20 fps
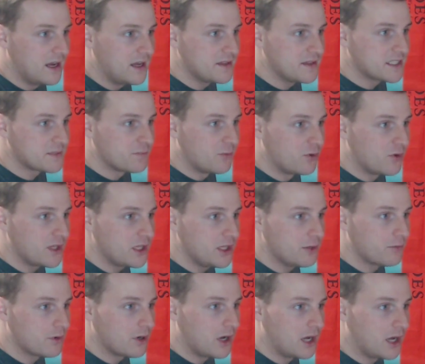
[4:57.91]
This morning
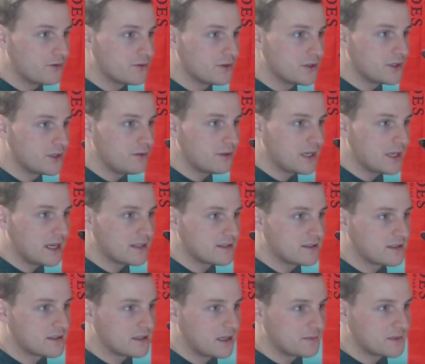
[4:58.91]
you were at 102,000
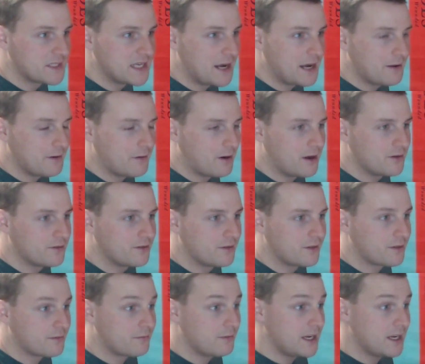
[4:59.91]
subs, now you're
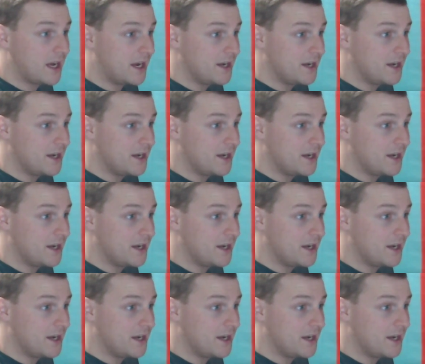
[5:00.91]
103.